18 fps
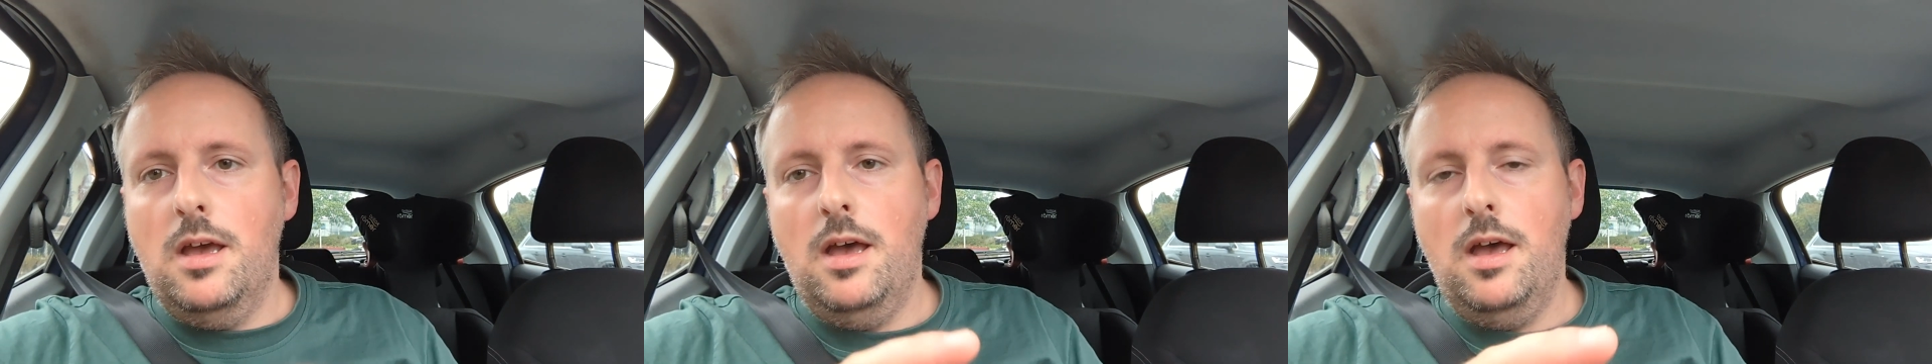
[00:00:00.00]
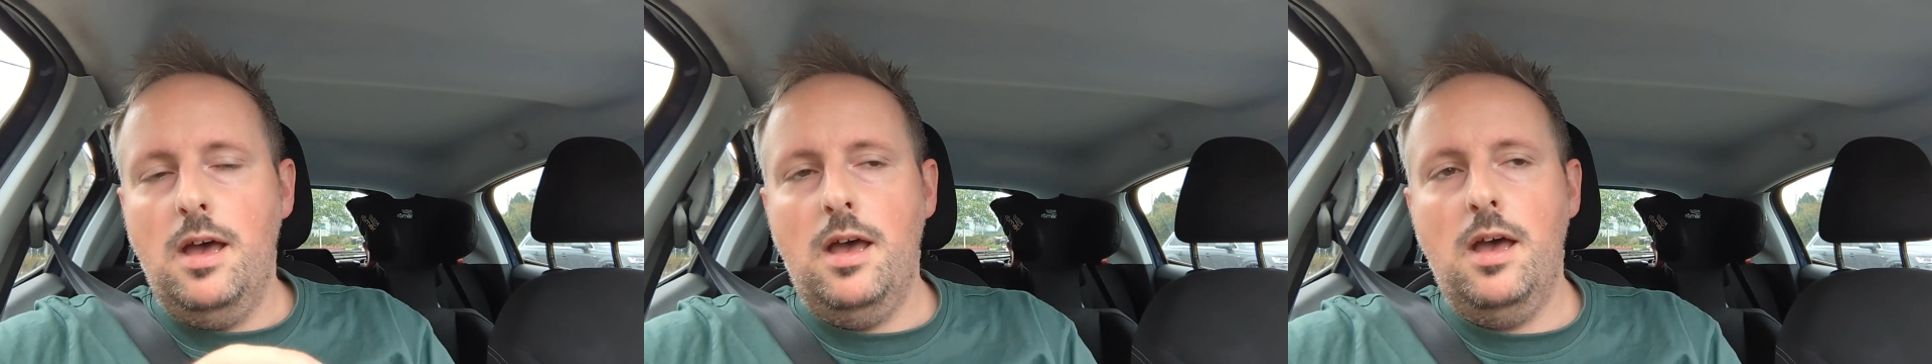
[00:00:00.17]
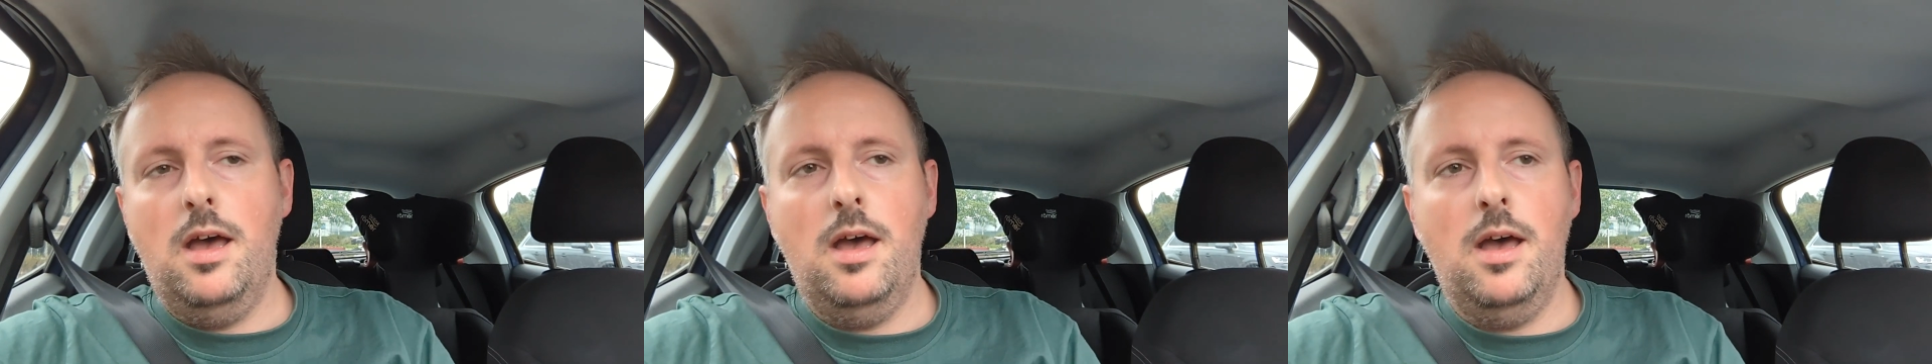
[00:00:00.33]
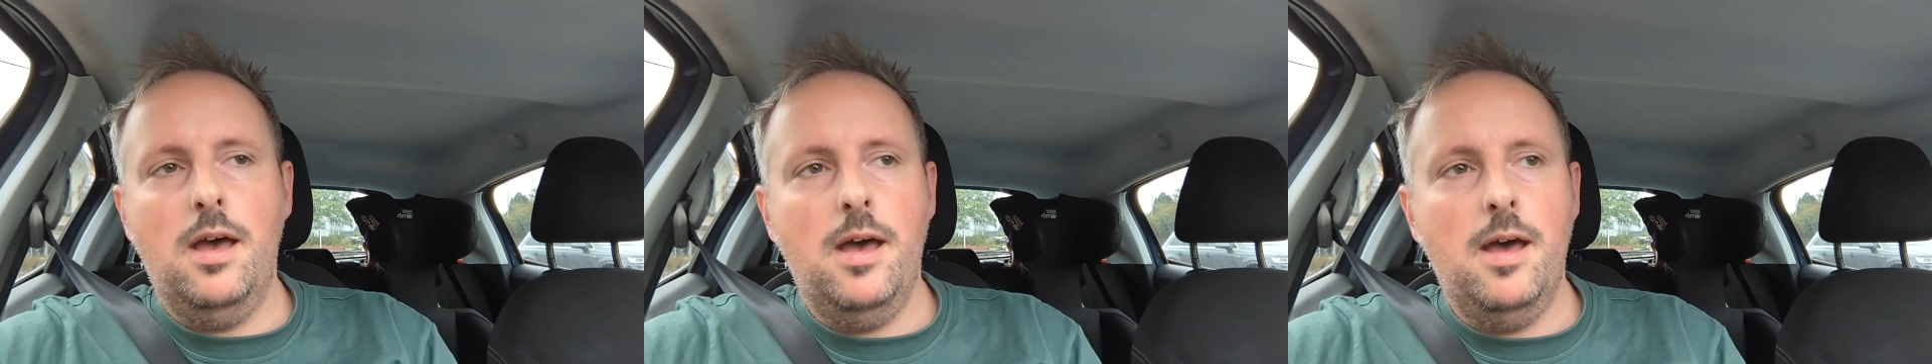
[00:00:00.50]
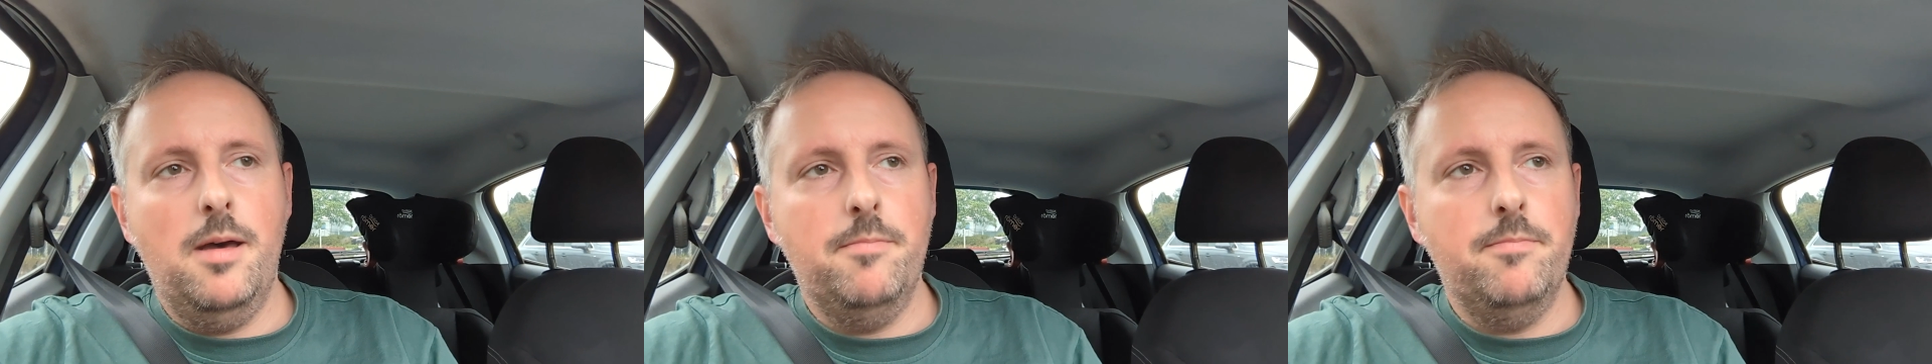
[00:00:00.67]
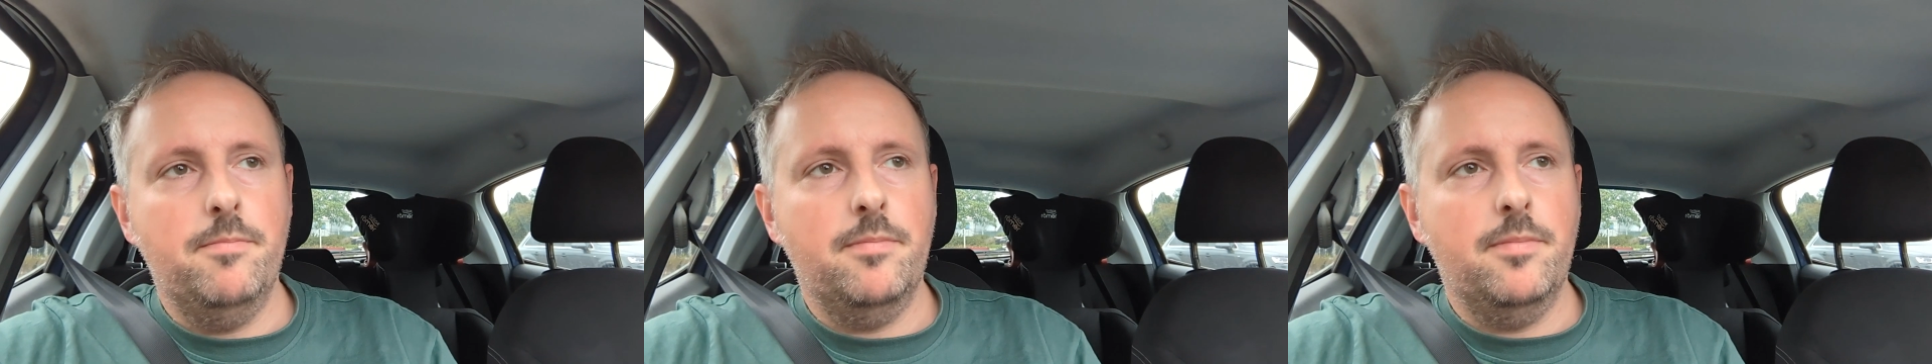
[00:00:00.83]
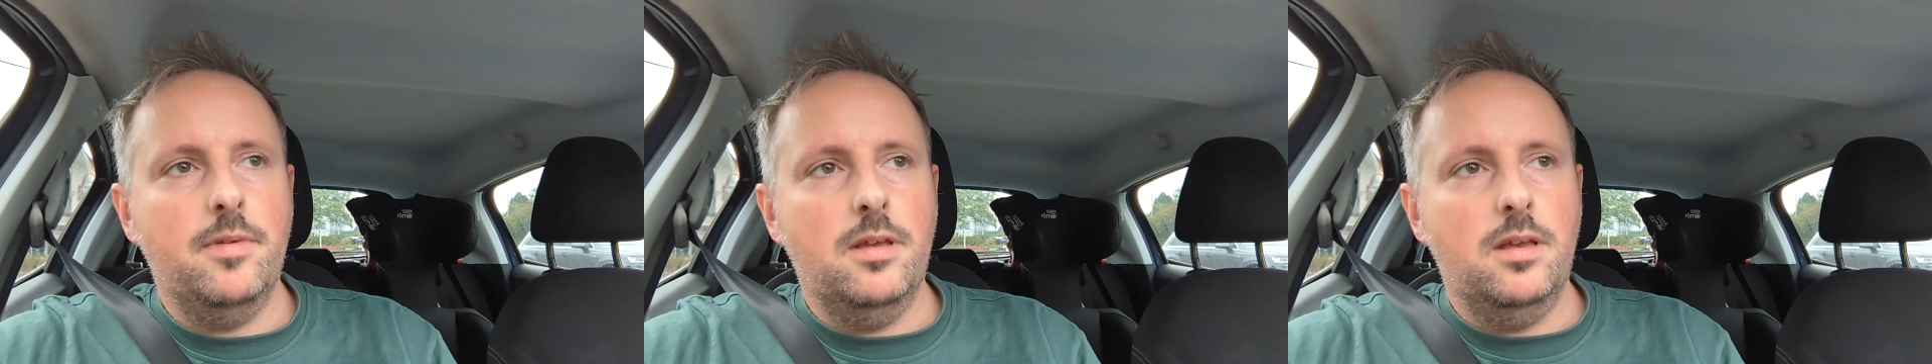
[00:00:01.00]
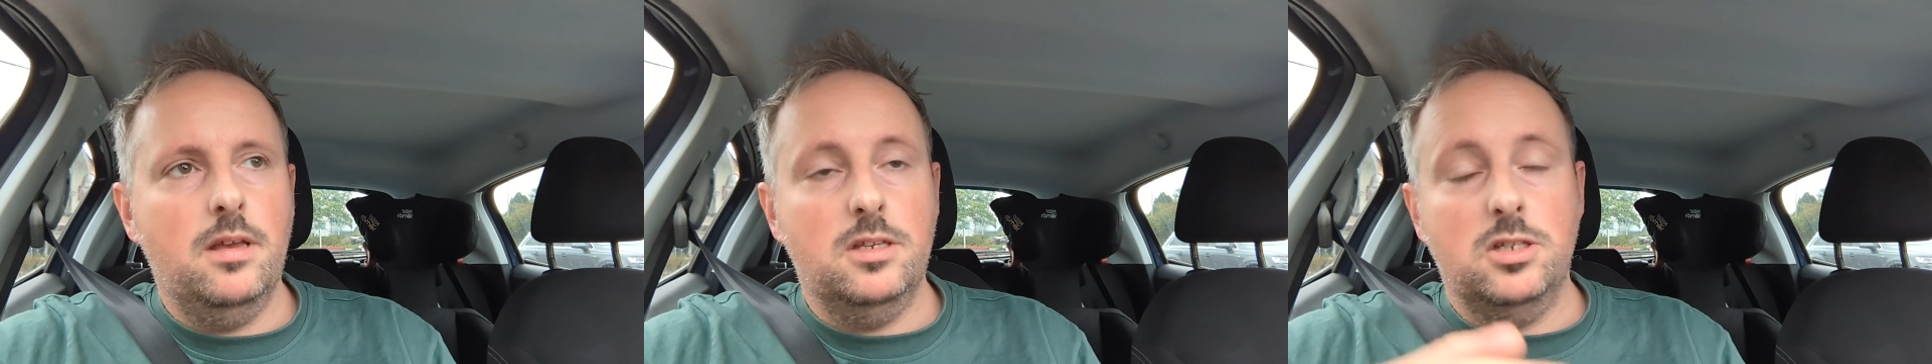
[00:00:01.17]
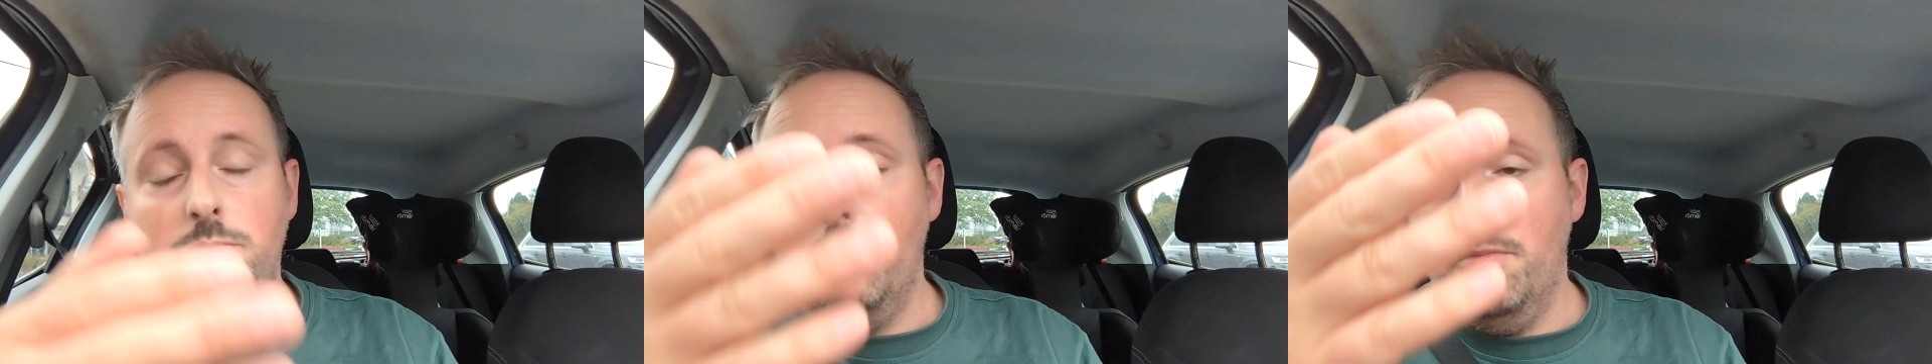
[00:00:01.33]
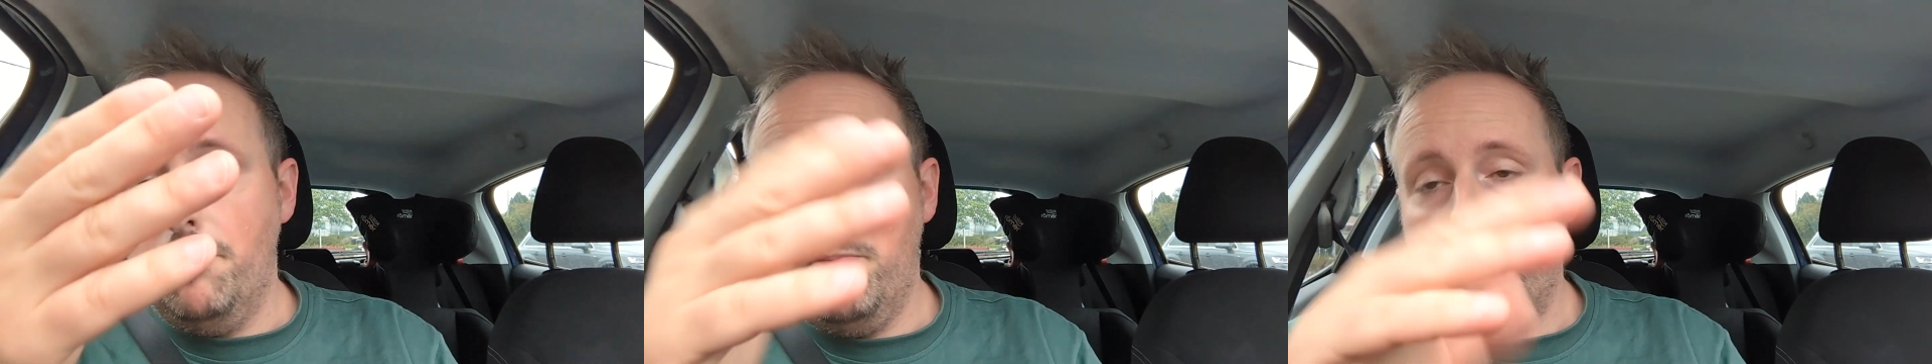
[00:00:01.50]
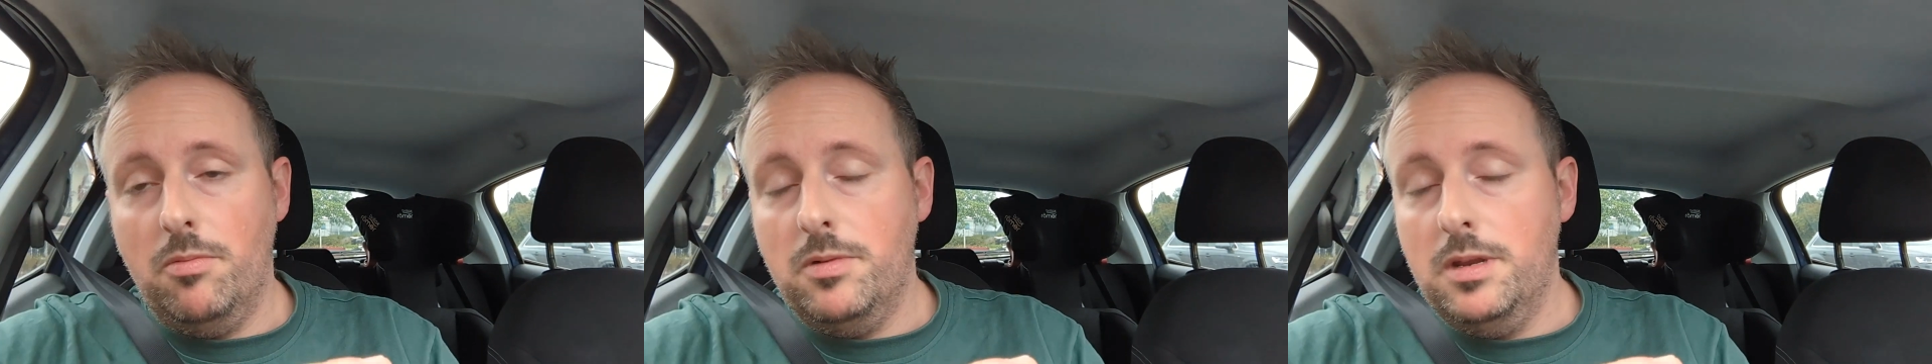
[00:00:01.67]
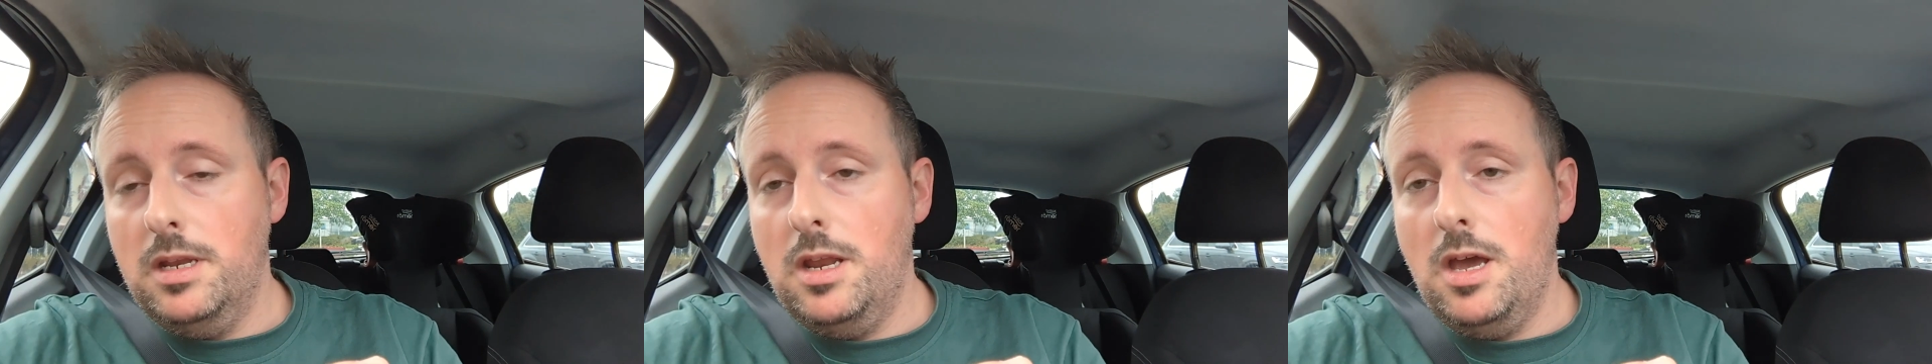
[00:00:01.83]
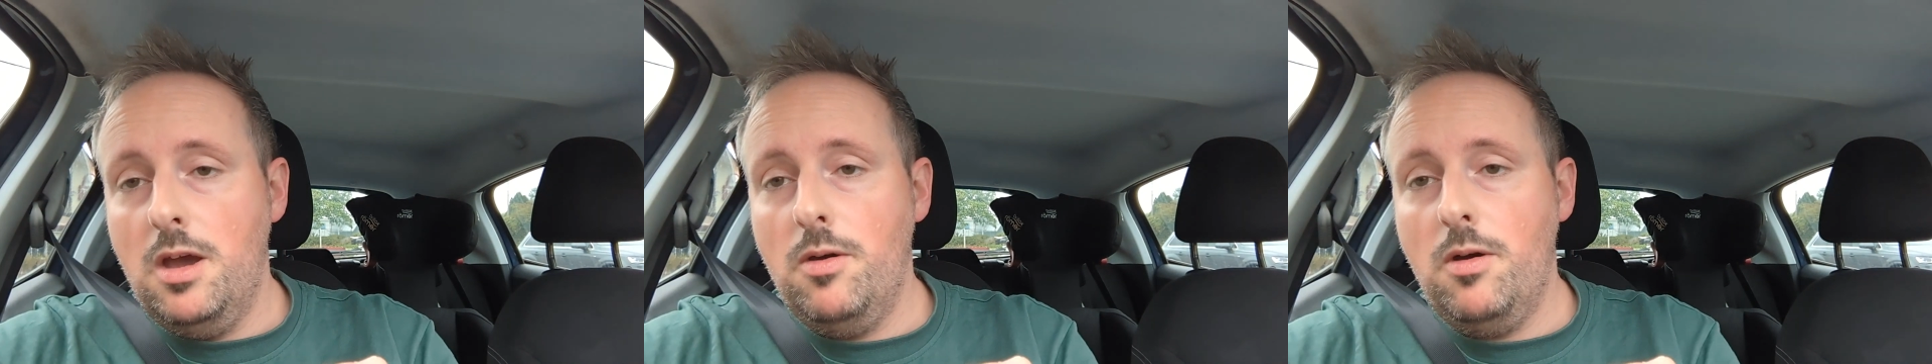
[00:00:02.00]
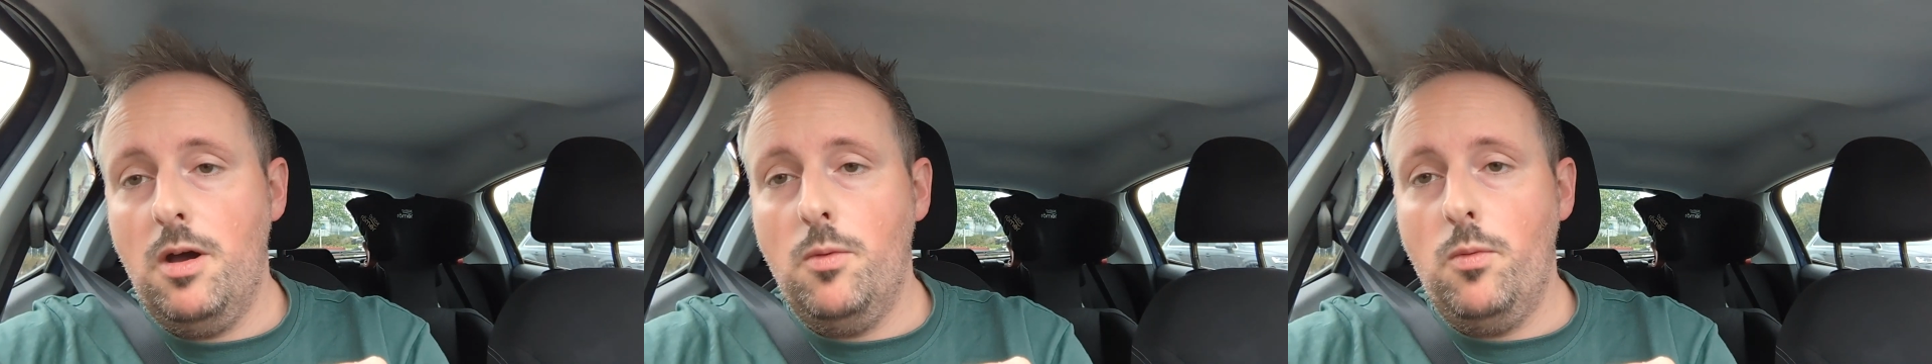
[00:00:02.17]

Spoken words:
As you probably know,